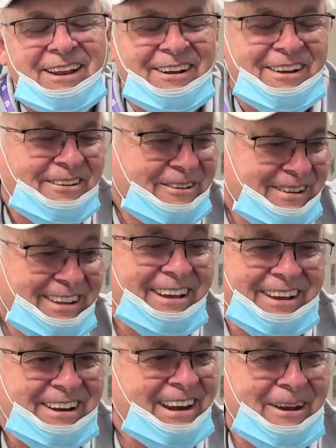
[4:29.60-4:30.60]
oh,
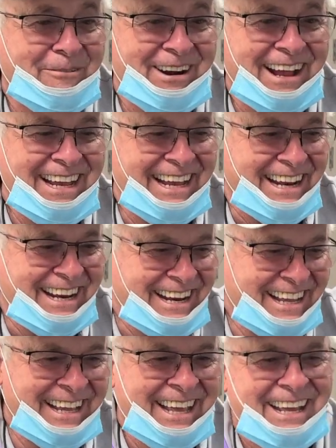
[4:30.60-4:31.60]
not when I hit
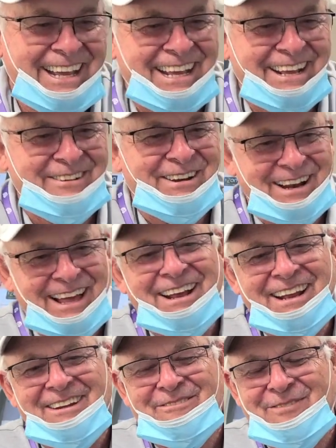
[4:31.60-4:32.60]
it. Well,
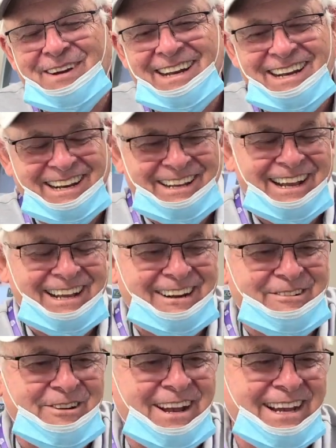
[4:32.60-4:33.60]
I got to find it. I got
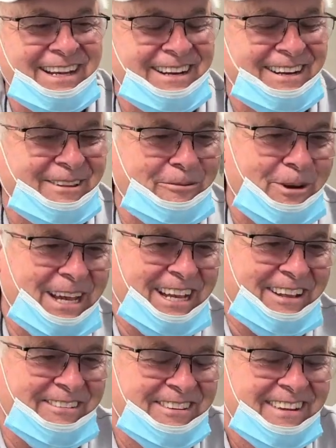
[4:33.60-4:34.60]
to track it into the
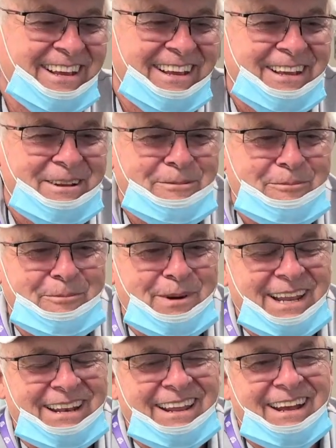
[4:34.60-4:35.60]
weeds.
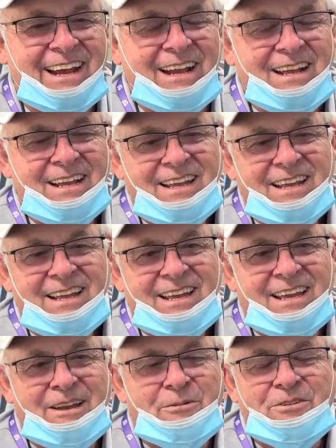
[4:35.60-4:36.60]
But
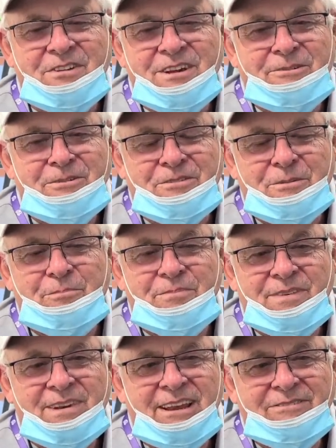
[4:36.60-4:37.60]
it was
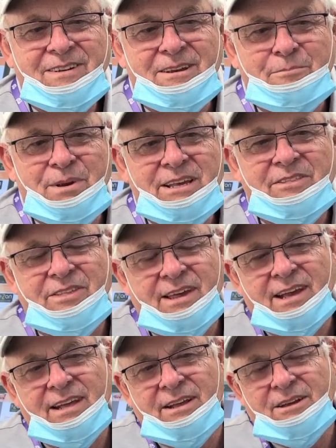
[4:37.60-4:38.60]
definitely a big
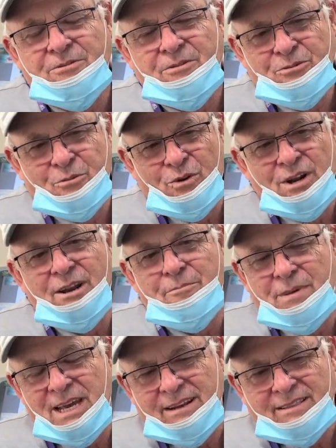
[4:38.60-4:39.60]
thing. It was one of the
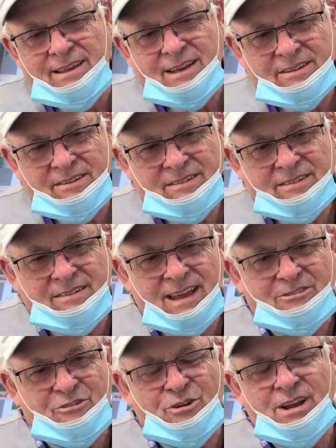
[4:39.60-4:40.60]
main things.
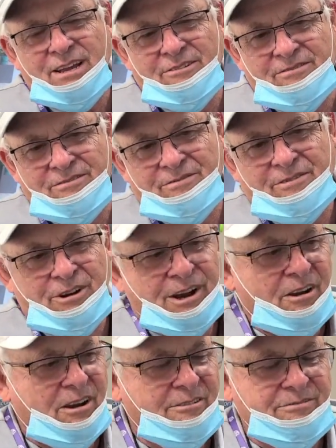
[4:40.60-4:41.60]
I trained very
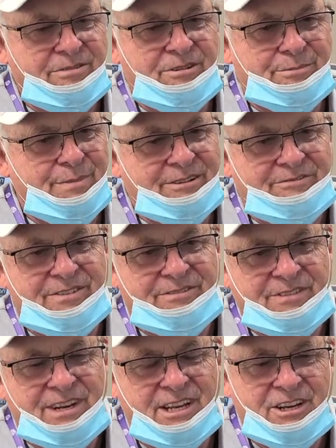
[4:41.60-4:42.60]
hard for about
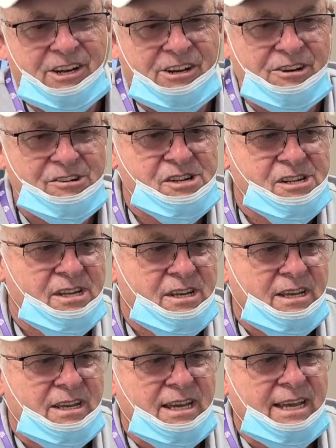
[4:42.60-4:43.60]
15 years,
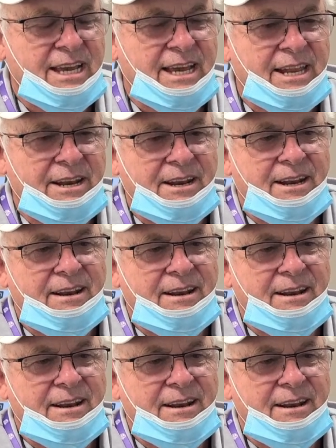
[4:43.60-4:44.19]
and